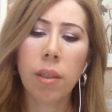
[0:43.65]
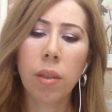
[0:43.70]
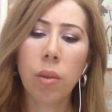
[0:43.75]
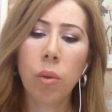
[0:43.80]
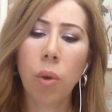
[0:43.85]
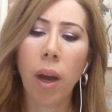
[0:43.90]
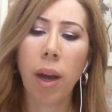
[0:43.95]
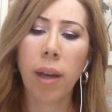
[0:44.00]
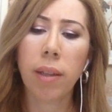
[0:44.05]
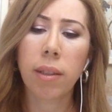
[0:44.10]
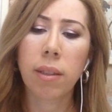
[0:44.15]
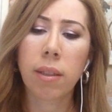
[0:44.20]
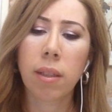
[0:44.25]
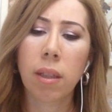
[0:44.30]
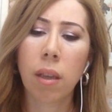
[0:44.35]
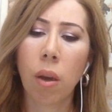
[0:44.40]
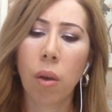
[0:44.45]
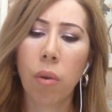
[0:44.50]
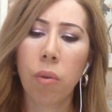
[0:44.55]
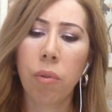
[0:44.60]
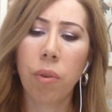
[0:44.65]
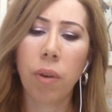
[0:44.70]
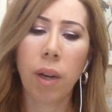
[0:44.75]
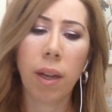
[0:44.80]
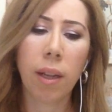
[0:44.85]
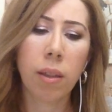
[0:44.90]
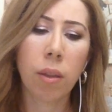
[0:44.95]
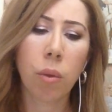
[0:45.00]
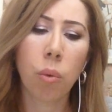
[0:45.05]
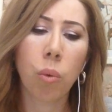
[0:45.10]
Lou asked her
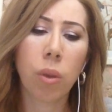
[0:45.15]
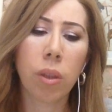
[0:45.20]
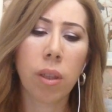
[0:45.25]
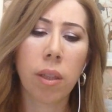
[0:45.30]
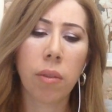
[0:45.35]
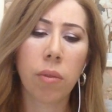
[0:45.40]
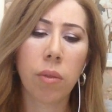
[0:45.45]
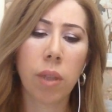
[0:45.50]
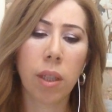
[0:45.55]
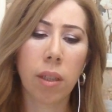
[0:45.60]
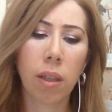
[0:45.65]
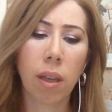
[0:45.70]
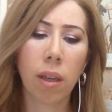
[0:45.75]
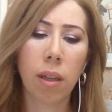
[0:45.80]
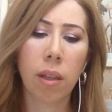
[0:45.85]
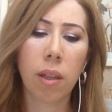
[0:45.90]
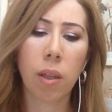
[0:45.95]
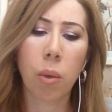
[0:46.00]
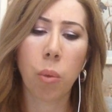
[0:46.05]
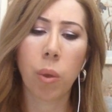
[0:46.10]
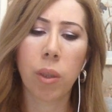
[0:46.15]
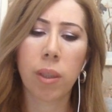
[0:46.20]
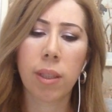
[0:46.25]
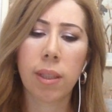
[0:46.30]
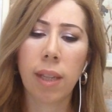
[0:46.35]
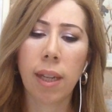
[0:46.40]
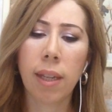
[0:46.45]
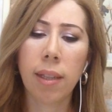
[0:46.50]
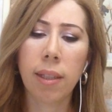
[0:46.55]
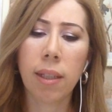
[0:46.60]
friend one evening. They were
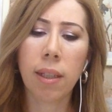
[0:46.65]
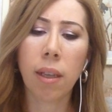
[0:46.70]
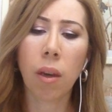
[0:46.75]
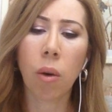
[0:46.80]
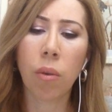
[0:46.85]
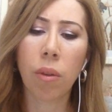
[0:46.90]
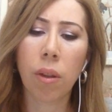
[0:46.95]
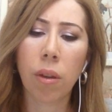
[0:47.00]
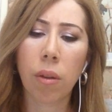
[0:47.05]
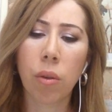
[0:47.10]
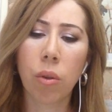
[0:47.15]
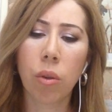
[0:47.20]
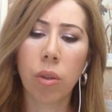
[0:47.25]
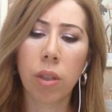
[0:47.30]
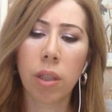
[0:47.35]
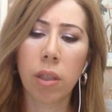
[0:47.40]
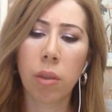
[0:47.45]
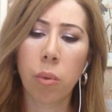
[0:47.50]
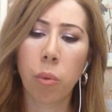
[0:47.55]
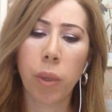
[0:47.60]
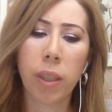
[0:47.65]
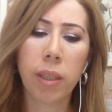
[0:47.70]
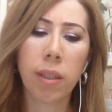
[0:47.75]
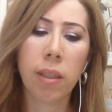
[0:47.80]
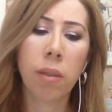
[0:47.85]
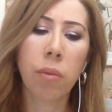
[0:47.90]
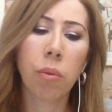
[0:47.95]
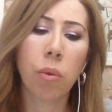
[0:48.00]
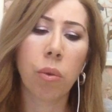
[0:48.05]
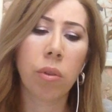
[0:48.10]
standing on the corner
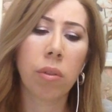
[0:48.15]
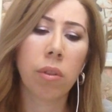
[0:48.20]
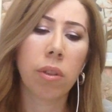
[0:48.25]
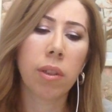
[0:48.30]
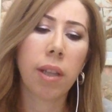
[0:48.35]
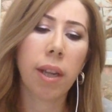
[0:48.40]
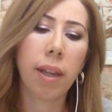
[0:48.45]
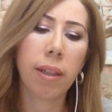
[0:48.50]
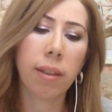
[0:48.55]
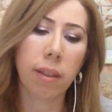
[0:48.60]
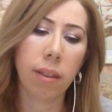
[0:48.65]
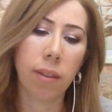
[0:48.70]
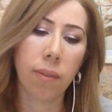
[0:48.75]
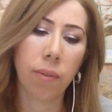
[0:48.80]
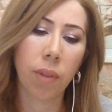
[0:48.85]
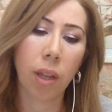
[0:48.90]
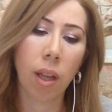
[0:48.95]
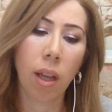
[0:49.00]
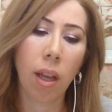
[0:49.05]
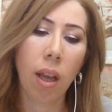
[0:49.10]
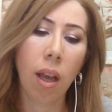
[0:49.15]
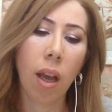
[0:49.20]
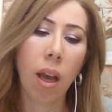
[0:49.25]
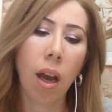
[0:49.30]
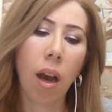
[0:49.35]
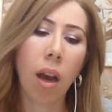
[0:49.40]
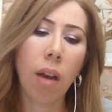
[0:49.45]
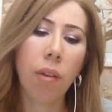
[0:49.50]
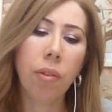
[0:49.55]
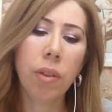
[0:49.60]
waiting for Dan.
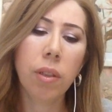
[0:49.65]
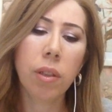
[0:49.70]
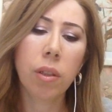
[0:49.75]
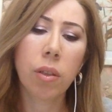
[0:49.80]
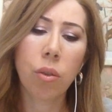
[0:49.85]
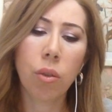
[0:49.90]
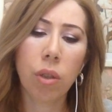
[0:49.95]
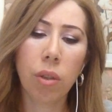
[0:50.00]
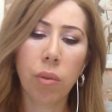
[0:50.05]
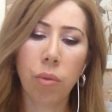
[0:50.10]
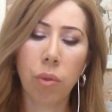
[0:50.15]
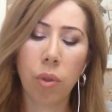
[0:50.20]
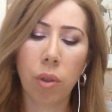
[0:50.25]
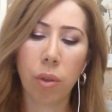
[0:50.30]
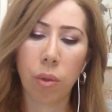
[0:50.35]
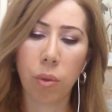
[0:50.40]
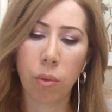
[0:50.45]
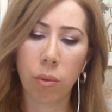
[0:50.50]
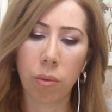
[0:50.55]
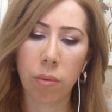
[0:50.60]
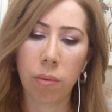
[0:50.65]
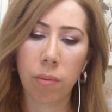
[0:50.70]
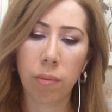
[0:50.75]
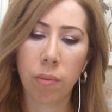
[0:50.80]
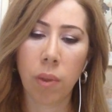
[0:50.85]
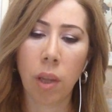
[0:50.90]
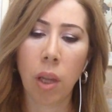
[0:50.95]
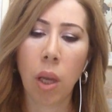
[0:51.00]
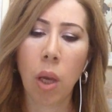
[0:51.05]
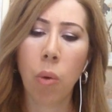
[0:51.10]
"I feel sorry for you.
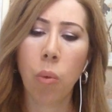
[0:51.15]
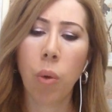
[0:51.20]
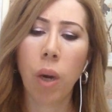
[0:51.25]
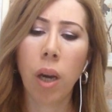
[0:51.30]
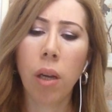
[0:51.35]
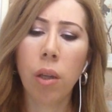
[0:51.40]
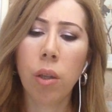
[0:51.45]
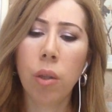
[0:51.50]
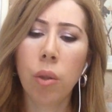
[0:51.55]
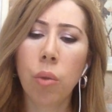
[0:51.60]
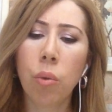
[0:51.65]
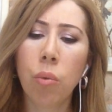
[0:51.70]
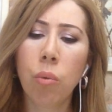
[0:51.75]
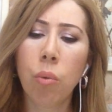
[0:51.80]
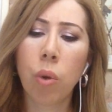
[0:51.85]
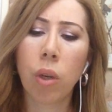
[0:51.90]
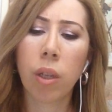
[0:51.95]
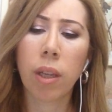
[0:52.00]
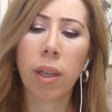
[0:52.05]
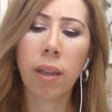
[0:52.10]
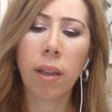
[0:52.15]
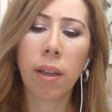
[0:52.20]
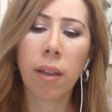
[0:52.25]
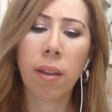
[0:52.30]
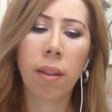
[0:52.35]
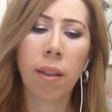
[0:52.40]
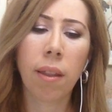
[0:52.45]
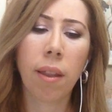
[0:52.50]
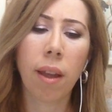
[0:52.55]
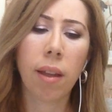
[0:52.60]
Why are you working
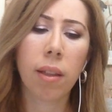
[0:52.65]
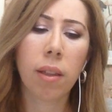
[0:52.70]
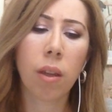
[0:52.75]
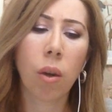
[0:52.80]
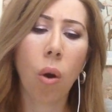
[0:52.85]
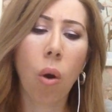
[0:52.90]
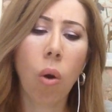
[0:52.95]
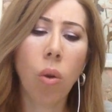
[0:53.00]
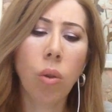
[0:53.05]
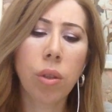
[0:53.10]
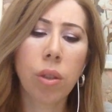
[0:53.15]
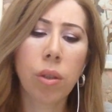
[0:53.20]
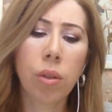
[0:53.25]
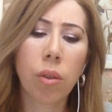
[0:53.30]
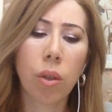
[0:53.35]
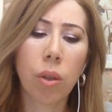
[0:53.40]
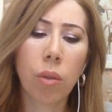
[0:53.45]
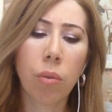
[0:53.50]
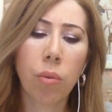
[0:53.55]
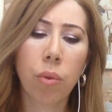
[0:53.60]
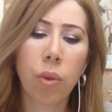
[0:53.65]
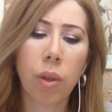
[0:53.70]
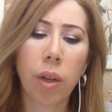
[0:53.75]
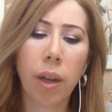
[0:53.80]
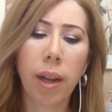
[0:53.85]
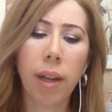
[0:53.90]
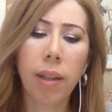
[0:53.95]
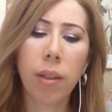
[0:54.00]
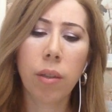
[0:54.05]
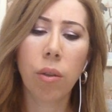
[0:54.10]
in that old store for
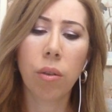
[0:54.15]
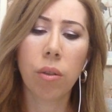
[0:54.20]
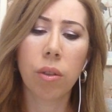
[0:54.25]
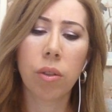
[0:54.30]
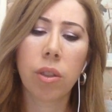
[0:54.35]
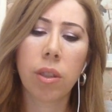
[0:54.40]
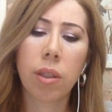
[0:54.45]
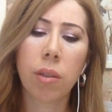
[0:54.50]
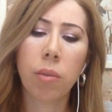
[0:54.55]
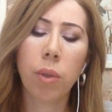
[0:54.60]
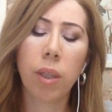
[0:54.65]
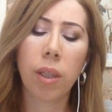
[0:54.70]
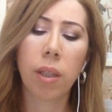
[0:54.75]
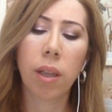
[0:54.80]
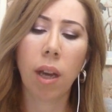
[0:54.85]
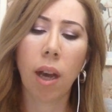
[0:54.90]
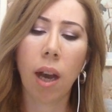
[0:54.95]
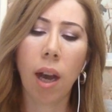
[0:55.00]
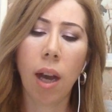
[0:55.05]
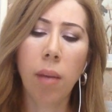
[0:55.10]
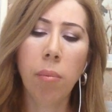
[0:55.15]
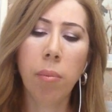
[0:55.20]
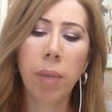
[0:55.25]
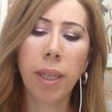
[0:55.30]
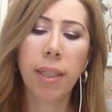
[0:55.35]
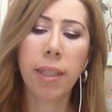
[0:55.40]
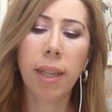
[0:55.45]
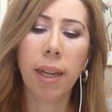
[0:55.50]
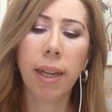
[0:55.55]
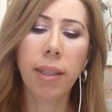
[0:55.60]
$8 a week? I
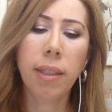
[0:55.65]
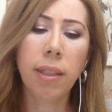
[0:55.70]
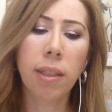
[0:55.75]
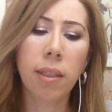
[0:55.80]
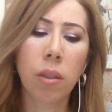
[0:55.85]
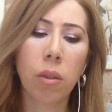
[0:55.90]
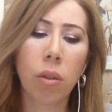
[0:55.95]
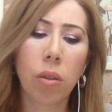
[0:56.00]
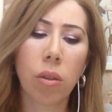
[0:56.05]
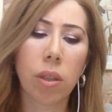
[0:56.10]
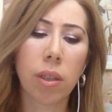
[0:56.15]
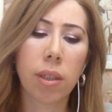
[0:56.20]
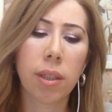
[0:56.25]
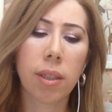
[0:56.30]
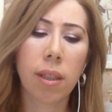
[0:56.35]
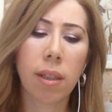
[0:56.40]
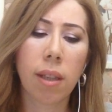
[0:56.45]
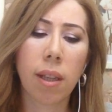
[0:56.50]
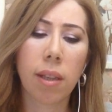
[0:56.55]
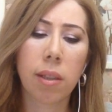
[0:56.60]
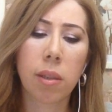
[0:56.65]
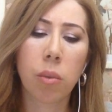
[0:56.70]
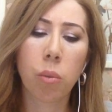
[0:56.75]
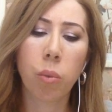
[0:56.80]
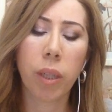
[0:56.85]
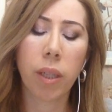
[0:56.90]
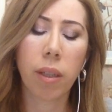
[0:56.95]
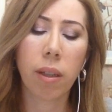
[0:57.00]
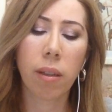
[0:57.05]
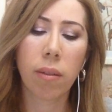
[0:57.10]
made $18 last
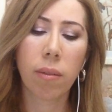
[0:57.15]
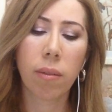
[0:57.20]
week."